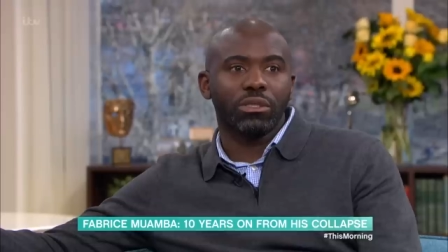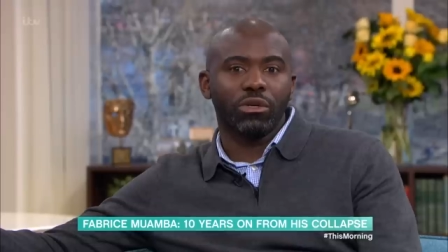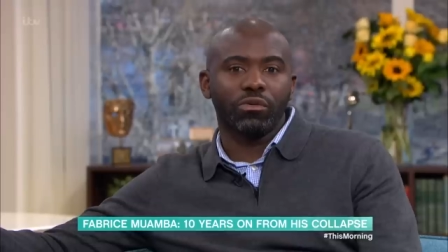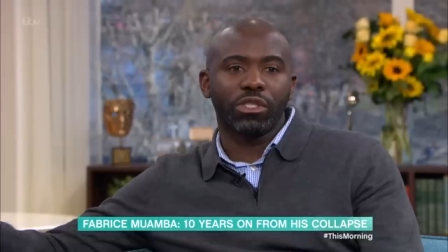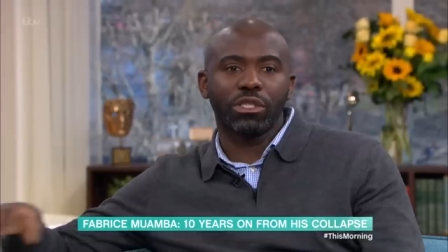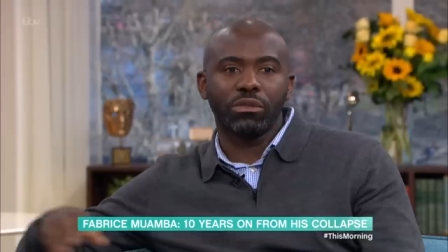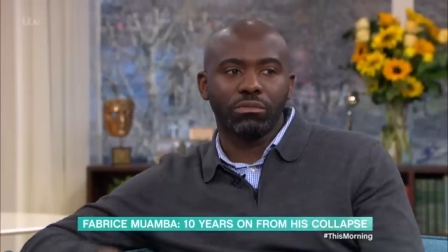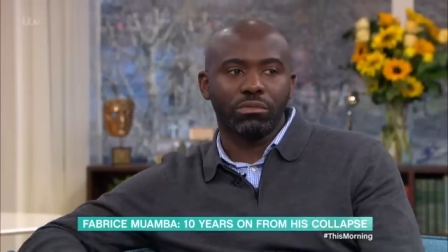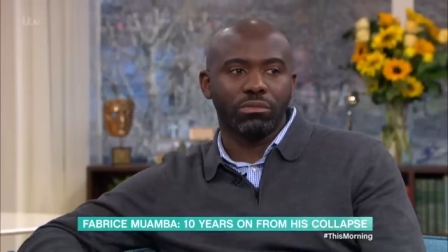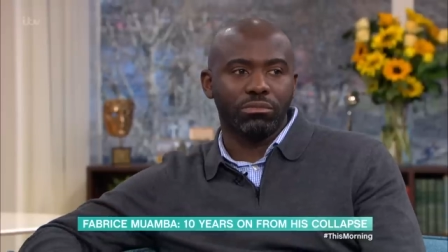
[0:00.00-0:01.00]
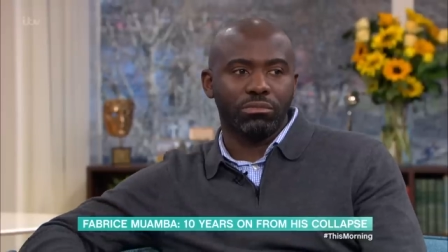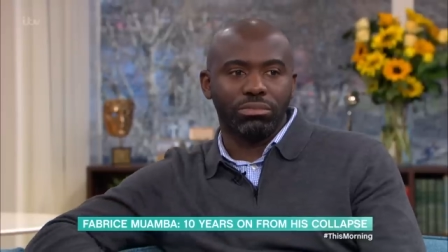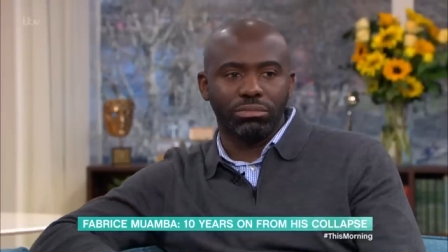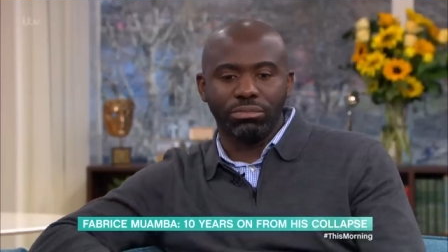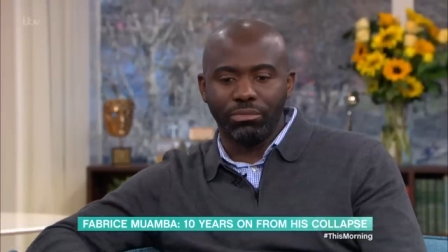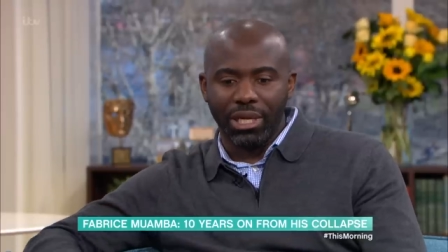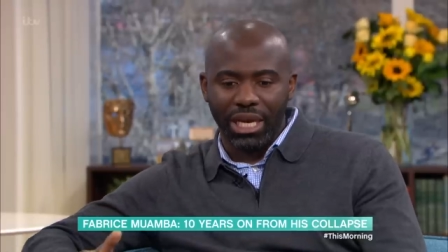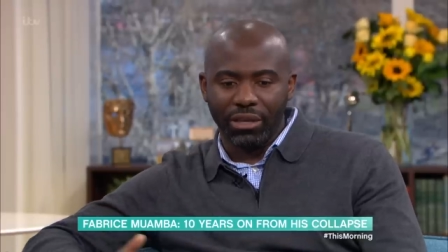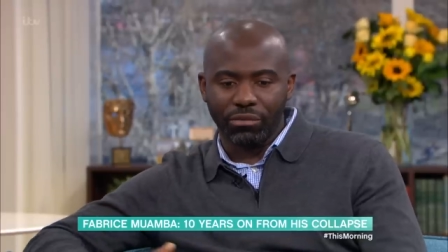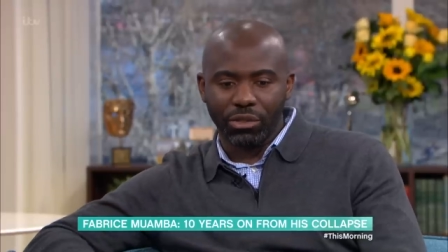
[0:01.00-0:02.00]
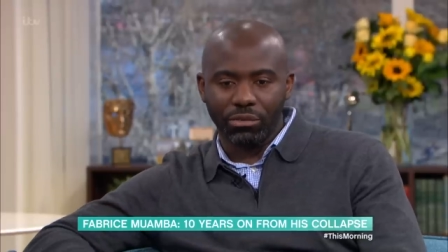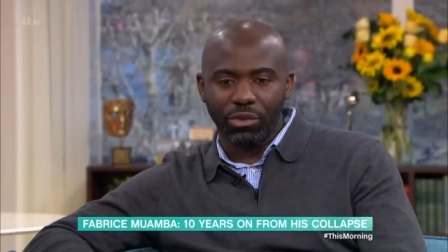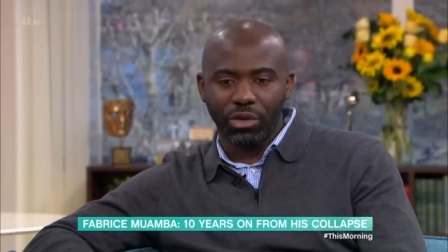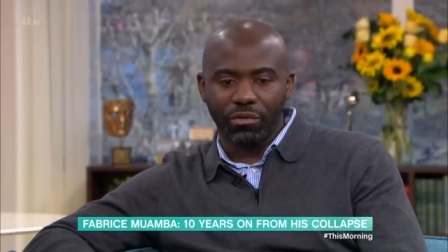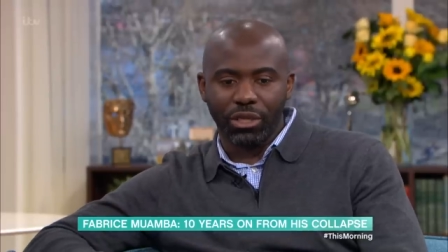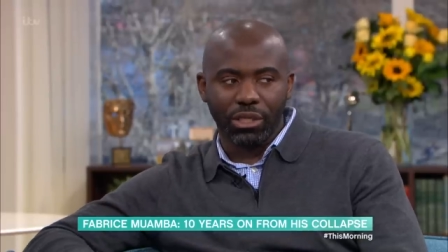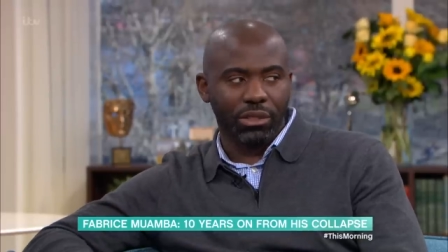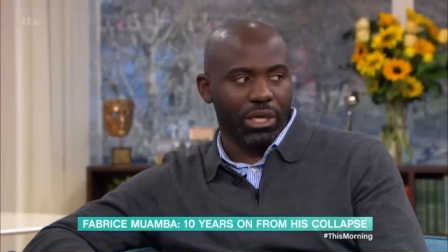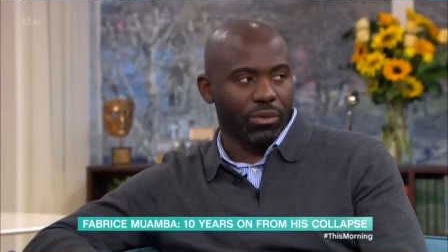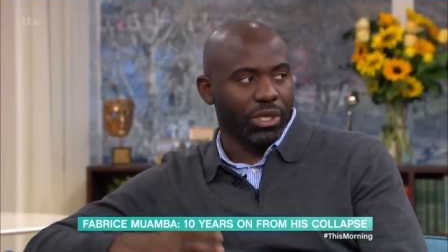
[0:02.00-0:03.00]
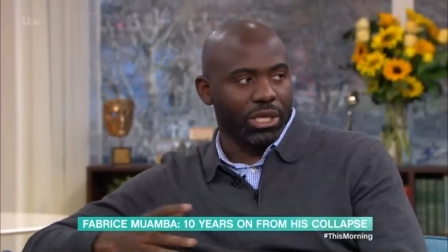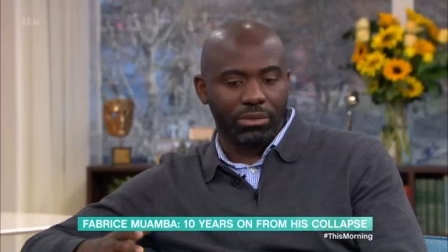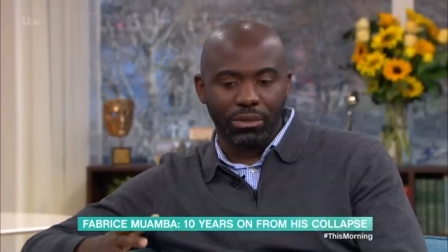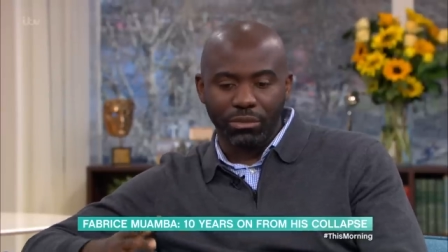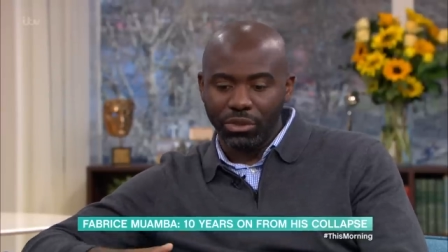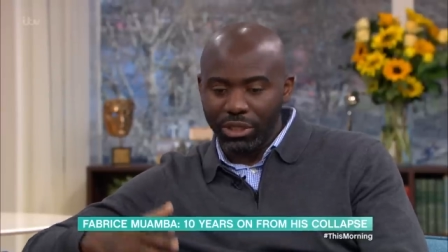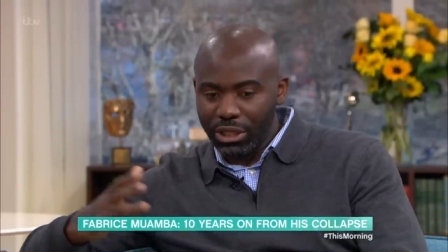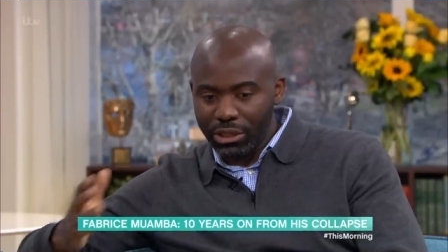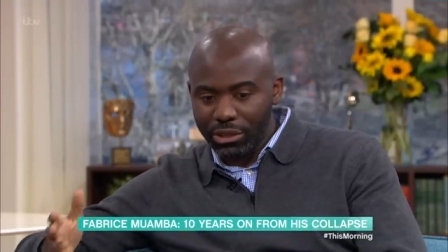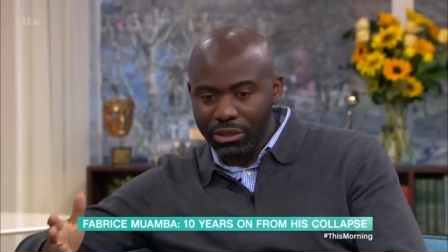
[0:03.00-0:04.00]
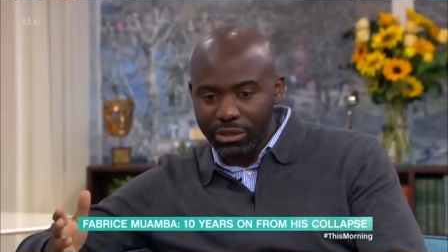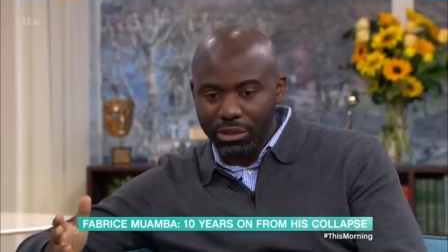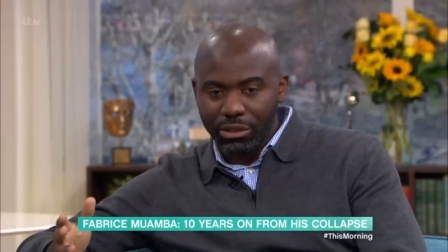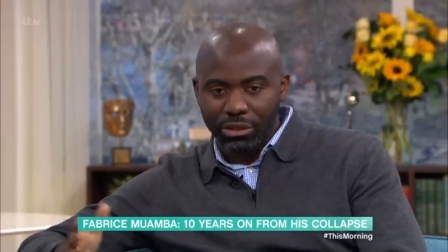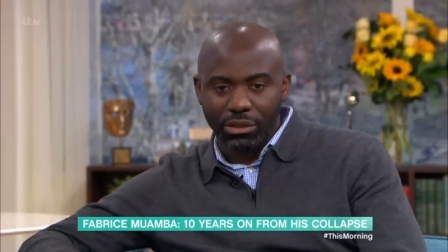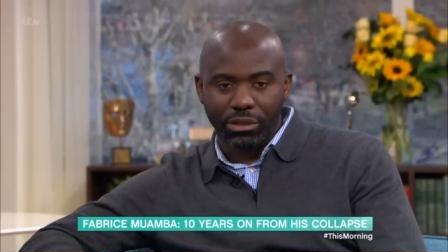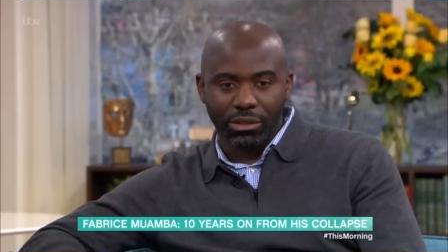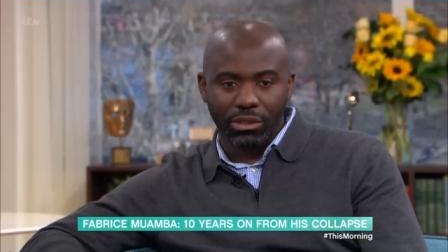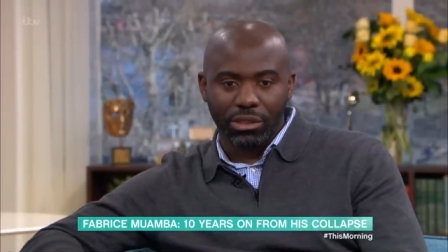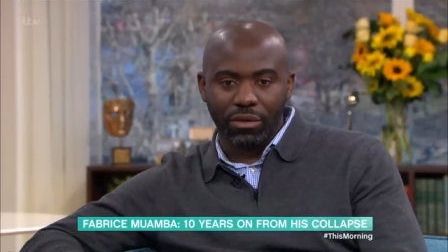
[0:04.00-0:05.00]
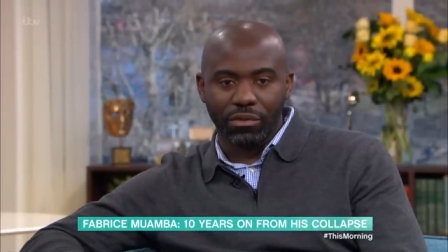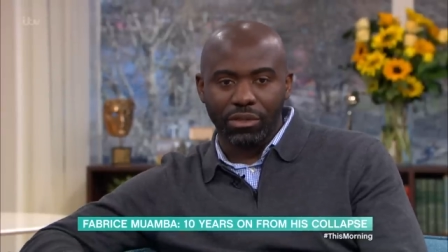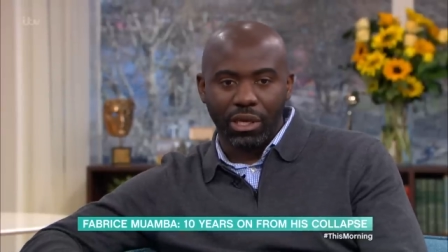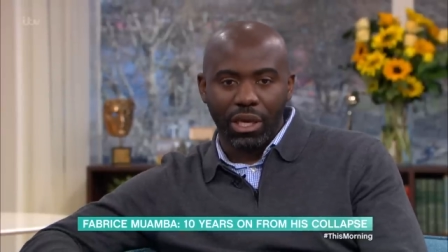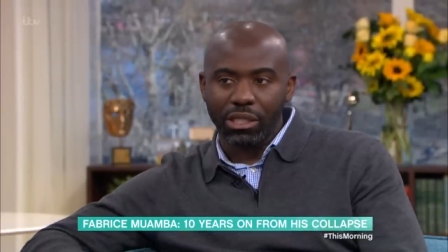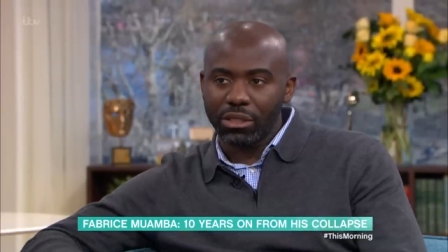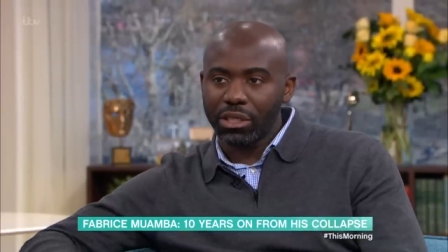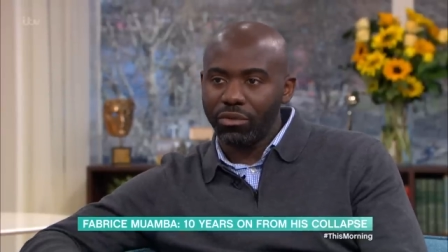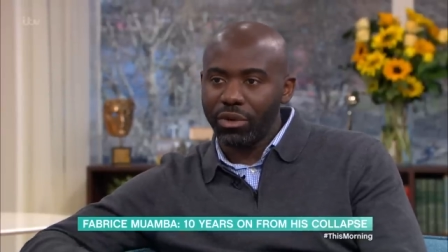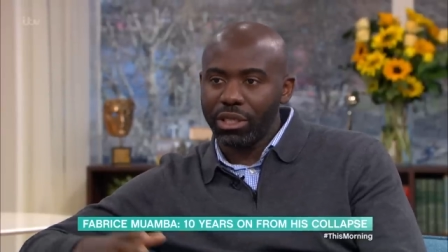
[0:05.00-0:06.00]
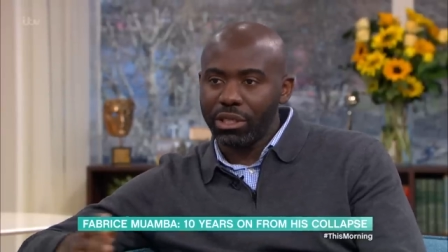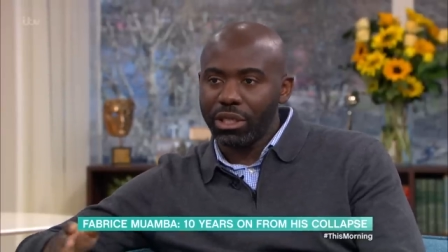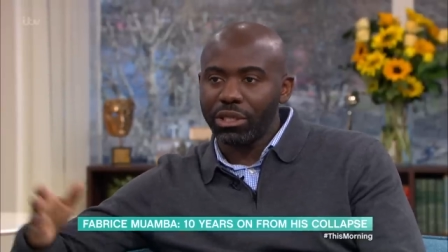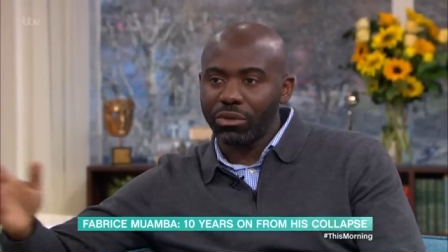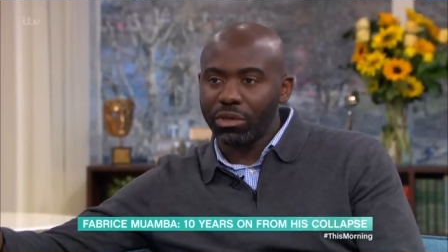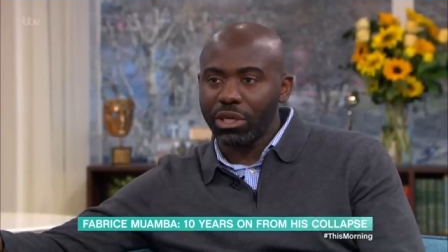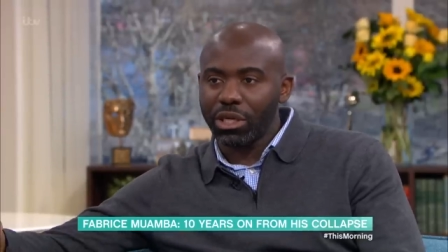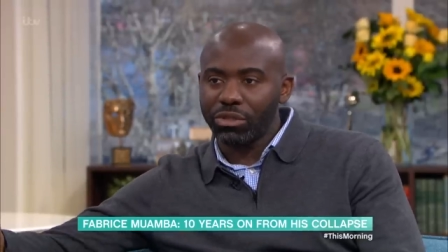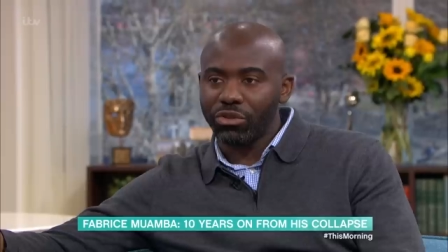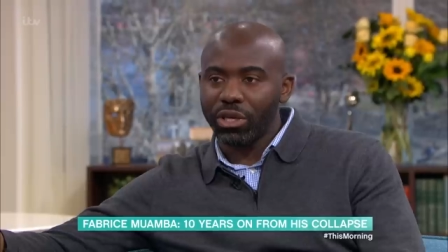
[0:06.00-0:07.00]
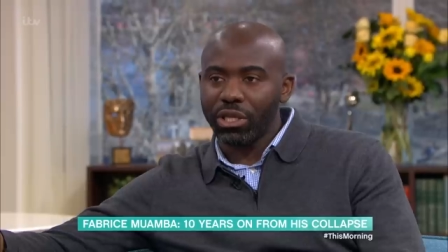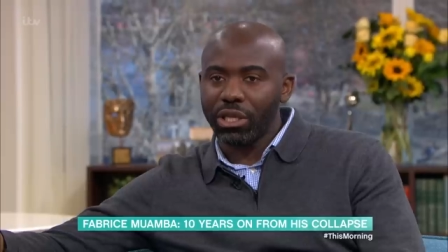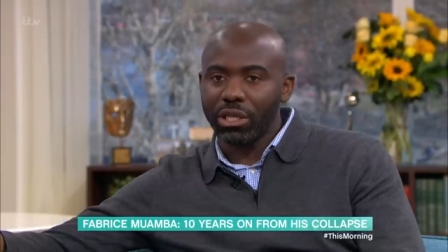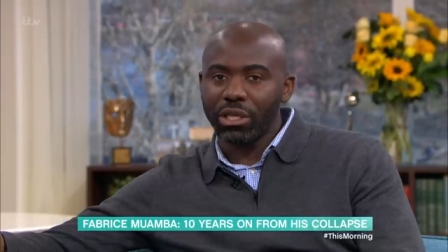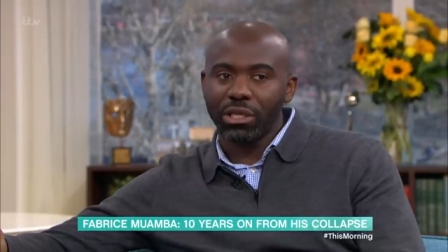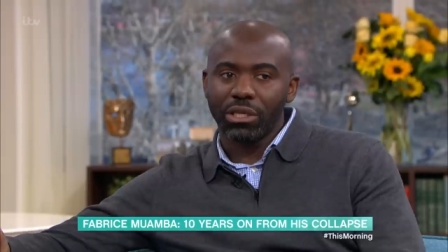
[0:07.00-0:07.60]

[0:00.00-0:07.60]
obviously my life was more of a, I wake up in the morning, seven to eight, I get ready, nine o'clock, I get training.